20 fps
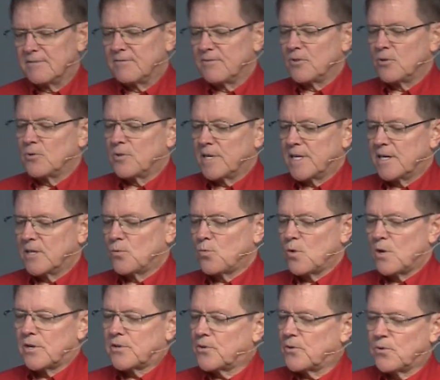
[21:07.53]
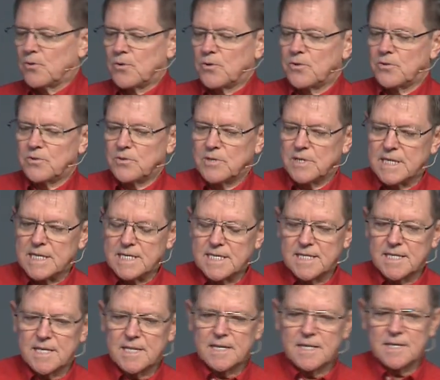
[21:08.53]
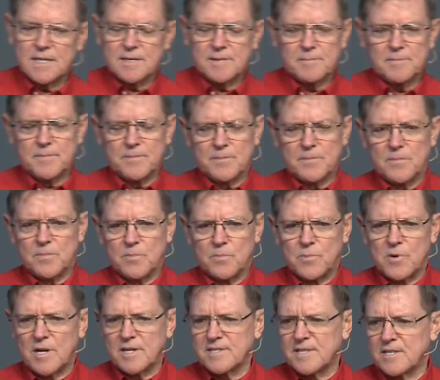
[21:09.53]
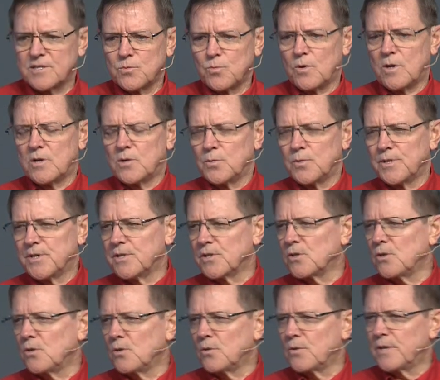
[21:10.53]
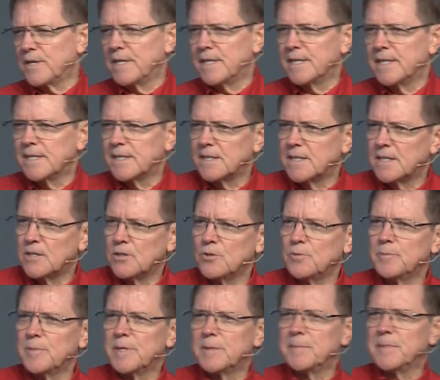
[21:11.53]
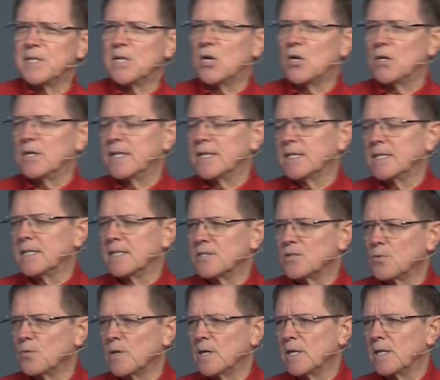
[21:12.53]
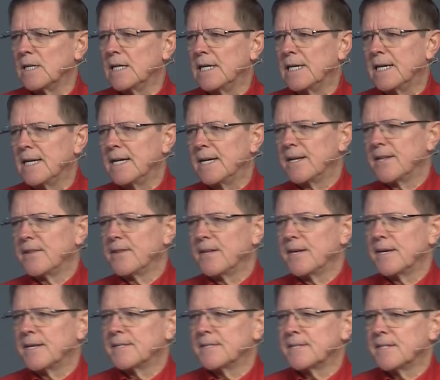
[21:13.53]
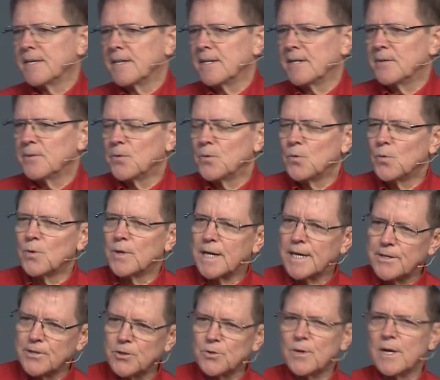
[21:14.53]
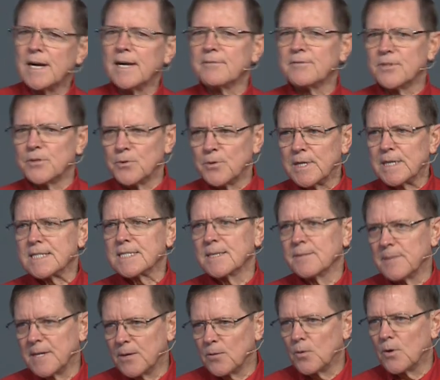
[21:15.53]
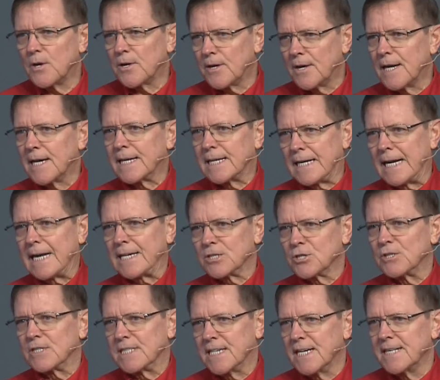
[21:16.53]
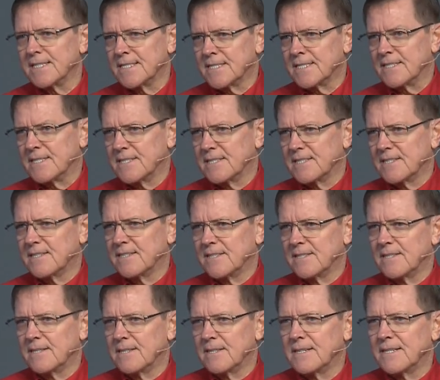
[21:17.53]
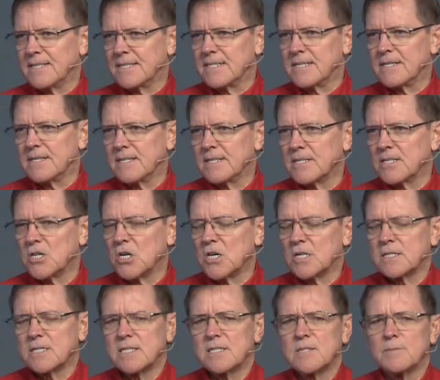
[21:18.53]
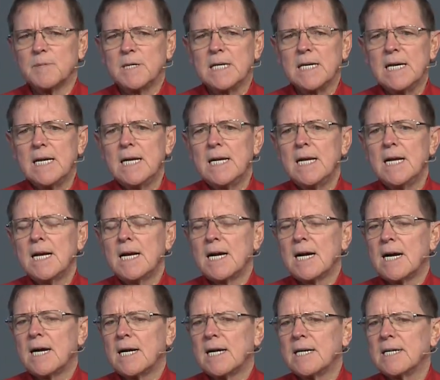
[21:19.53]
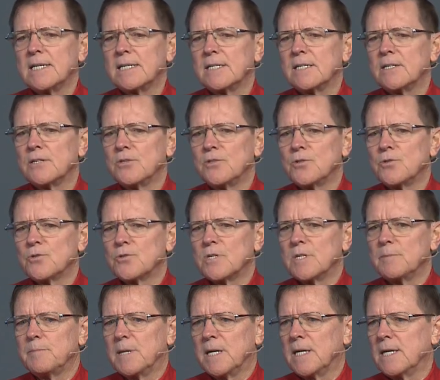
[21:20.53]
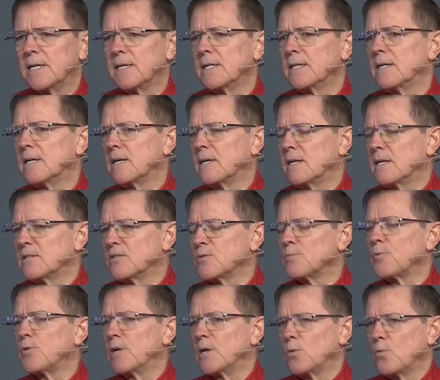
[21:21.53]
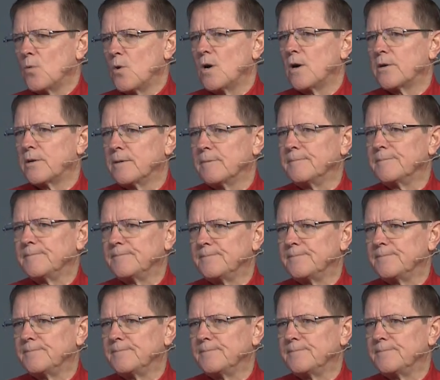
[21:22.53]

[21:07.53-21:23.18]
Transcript: fluoridated water or city processed water with the chlorine and aluminum and all in it as well that uh, when I do have to drink some of that water, I can actually taste uh, these, these toxins. But I usually buy uh, spring water